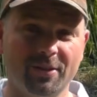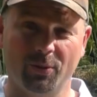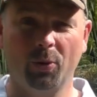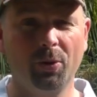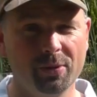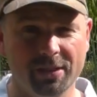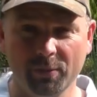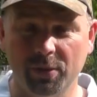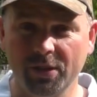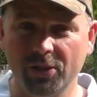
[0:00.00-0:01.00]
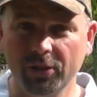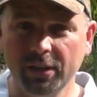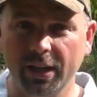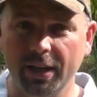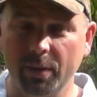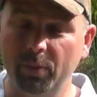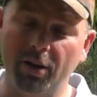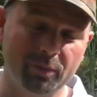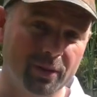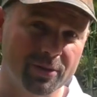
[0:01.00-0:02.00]
it always seems to be sunny there
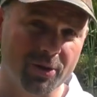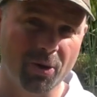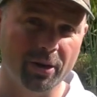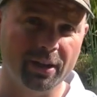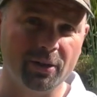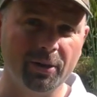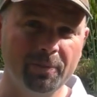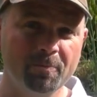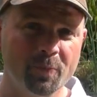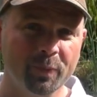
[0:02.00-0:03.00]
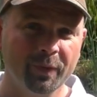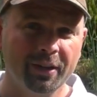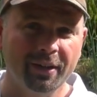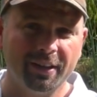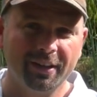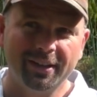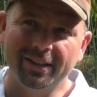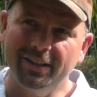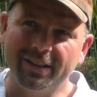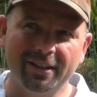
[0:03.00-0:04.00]
apart from when there's a hurricane on.
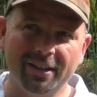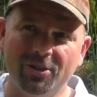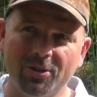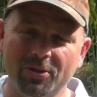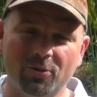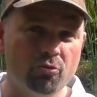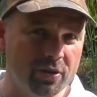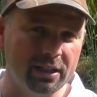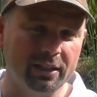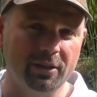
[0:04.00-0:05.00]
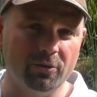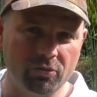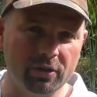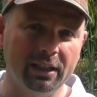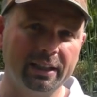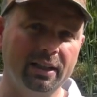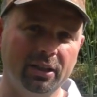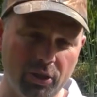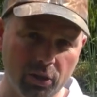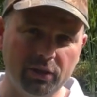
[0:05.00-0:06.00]
They're just really, really
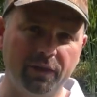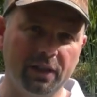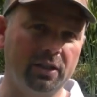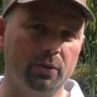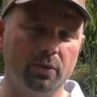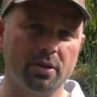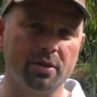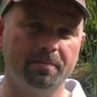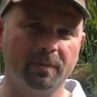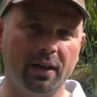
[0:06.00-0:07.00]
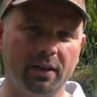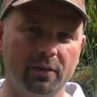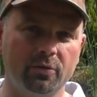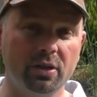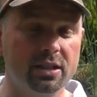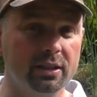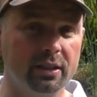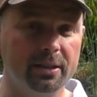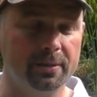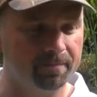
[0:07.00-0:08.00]
good videos and
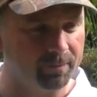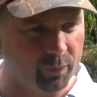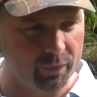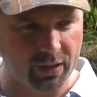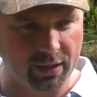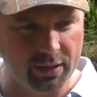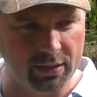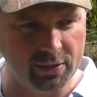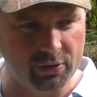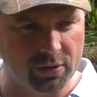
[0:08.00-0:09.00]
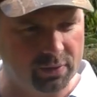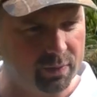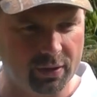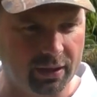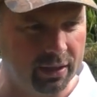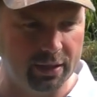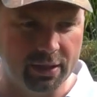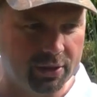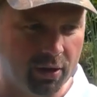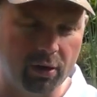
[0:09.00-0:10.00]
recently he's
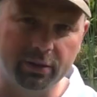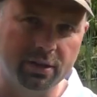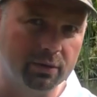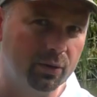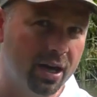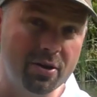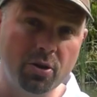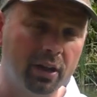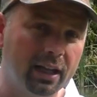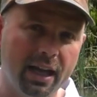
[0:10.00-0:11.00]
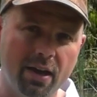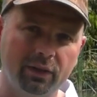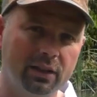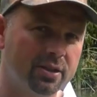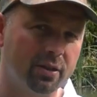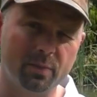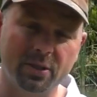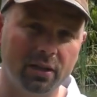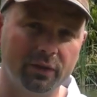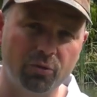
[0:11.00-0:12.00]
he's gone to another level, he's got
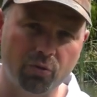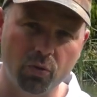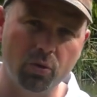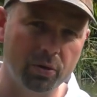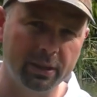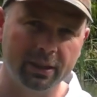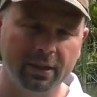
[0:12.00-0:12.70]
himself a drone,